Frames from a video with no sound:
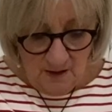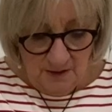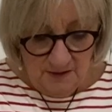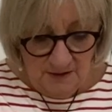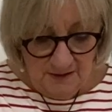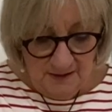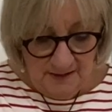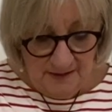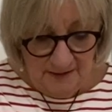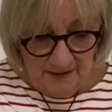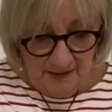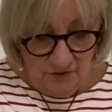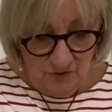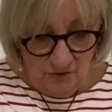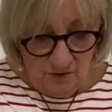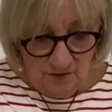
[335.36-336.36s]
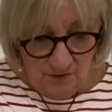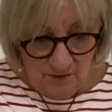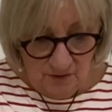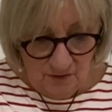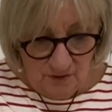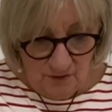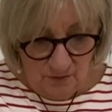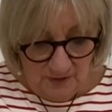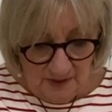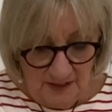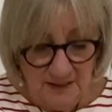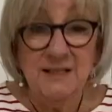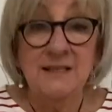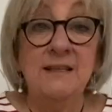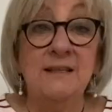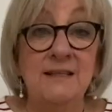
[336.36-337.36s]
just let that, hold that
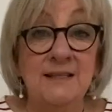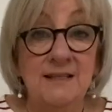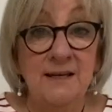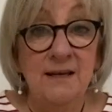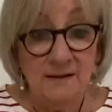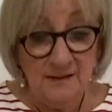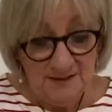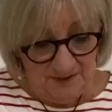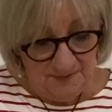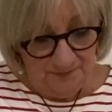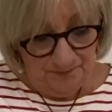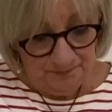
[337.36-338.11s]
until it sticks.